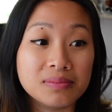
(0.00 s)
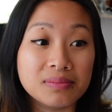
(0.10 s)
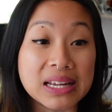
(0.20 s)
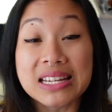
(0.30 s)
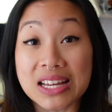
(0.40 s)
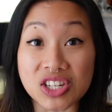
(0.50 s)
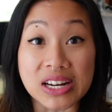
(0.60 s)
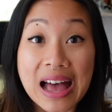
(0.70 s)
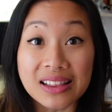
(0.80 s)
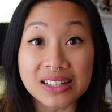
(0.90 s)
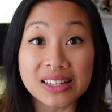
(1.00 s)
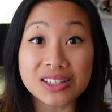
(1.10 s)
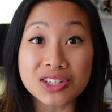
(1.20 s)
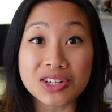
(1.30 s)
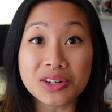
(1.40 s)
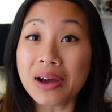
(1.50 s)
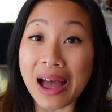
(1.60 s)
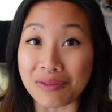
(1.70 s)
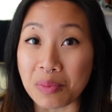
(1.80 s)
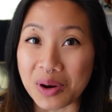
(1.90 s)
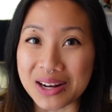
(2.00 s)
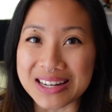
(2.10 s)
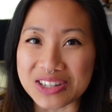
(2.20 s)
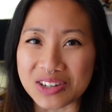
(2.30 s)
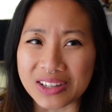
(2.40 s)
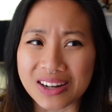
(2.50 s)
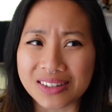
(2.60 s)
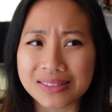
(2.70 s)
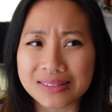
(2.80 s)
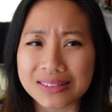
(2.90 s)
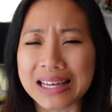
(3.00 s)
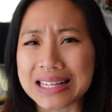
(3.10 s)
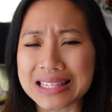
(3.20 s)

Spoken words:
intentionality to have a more intentional year. Can I